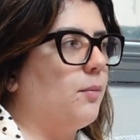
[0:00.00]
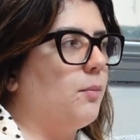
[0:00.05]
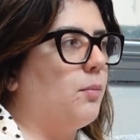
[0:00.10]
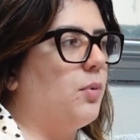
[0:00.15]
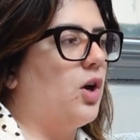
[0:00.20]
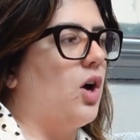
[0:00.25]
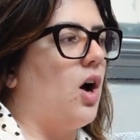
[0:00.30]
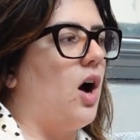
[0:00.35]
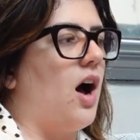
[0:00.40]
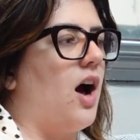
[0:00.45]

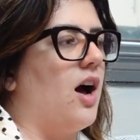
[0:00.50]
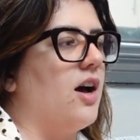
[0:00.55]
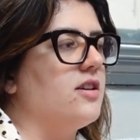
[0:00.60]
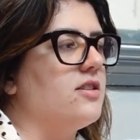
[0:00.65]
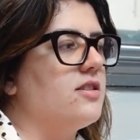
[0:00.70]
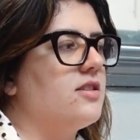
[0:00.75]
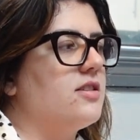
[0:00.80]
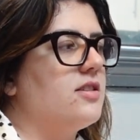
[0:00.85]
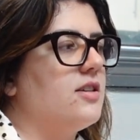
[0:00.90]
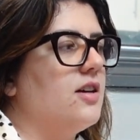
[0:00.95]

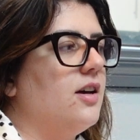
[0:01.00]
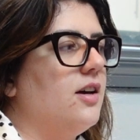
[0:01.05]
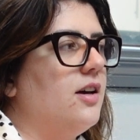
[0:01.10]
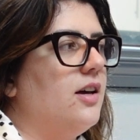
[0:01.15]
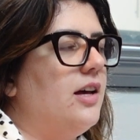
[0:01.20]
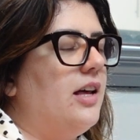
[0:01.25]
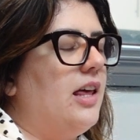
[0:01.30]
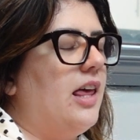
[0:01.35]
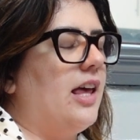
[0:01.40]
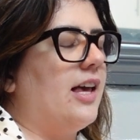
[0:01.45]
because
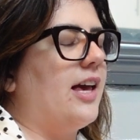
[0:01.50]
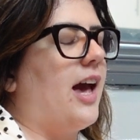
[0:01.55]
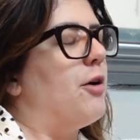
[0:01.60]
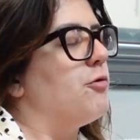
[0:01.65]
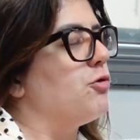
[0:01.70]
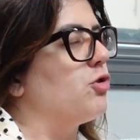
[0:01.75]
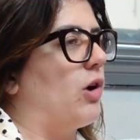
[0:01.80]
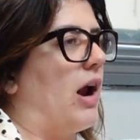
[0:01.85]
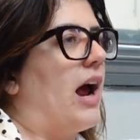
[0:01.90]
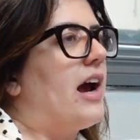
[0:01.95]
it
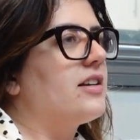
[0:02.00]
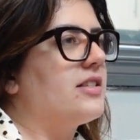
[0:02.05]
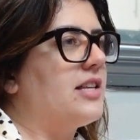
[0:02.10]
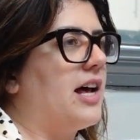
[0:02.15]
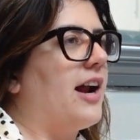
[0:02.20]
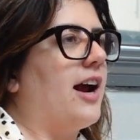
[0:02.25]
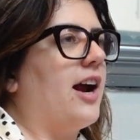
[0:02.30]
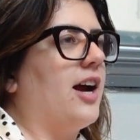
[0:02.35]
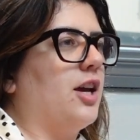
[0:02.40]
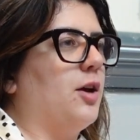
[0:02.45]
counteracts
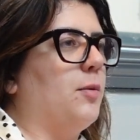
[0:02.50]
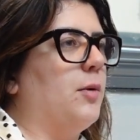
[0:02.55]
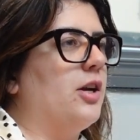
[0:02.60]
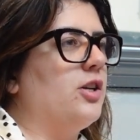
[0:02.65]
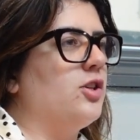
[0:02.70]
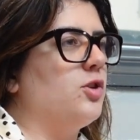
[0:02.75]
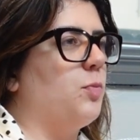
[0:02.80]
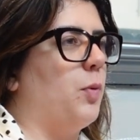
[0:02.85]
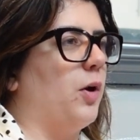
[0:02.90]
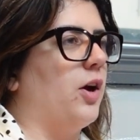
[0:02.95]
that
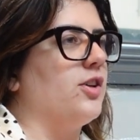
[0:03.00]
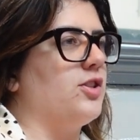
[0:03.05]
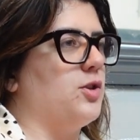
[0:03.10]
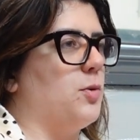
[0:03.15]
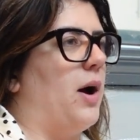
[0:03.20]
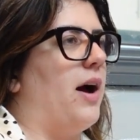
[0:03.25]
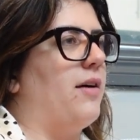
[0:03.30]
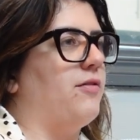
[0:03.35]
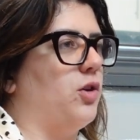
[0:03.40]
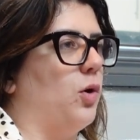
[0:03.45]
argument, because
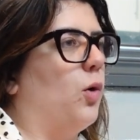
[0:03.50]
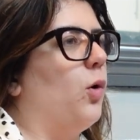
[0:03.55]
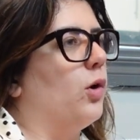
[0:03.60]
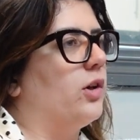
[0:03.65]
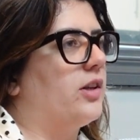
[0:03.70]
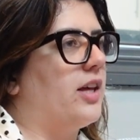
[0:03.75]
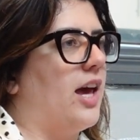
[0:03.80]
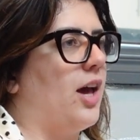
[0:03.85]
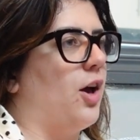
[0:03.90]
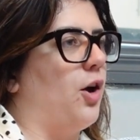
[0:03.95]
you have the
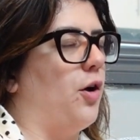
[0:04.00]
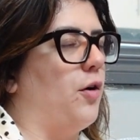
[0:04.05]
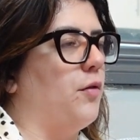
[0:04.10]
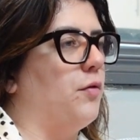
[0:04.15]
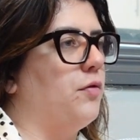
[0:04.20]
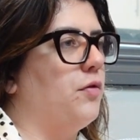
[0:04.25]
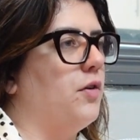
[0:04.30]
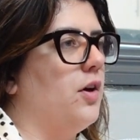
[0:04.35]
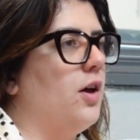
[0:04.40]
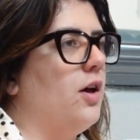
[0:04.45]
whole thing
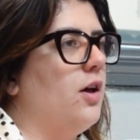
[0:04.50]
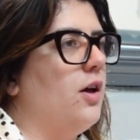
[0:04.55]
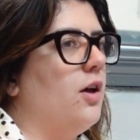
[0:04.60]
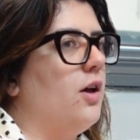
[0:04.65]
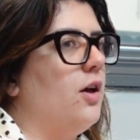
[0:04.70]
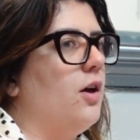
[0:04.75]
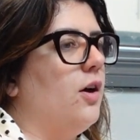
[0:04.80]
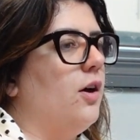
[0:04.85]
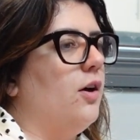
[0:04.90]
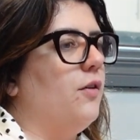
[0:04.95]
of,
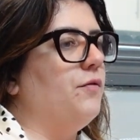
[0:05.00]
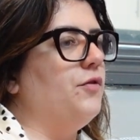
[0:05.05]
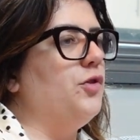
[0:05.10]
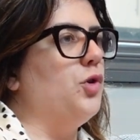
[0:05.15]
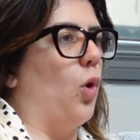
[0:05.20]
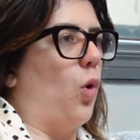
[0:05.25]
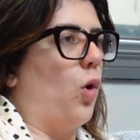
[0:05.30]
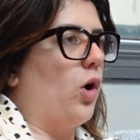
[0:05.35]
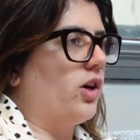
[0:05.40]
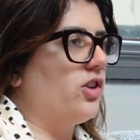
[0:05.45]

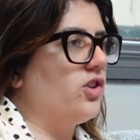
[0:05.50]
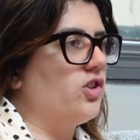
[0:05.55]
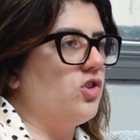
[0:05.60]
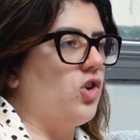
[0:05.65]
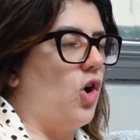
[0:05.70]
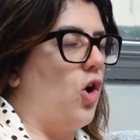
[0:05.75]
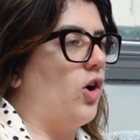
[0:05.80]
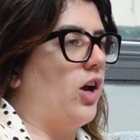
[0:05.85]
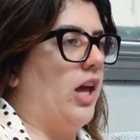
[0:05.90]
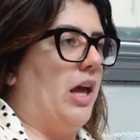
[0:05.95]
North
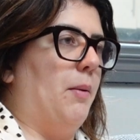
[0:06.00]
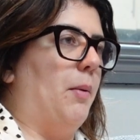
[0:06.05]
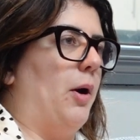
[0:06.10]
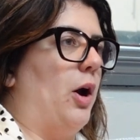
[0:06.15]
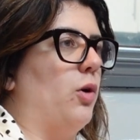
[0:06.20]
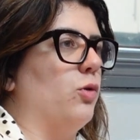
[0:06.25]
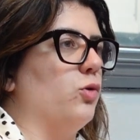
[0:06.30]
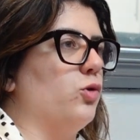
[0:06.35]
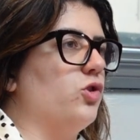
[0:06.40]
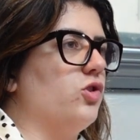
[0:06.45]
talking
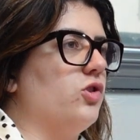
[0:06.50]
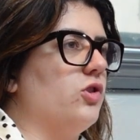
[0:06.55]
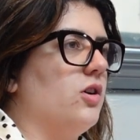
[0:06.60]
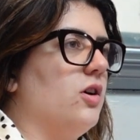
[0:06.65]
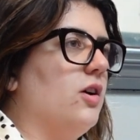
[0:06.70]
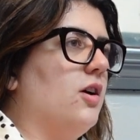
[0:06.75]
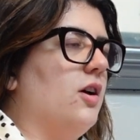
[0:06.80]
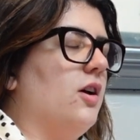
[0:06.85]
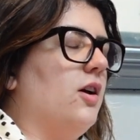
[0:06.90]
about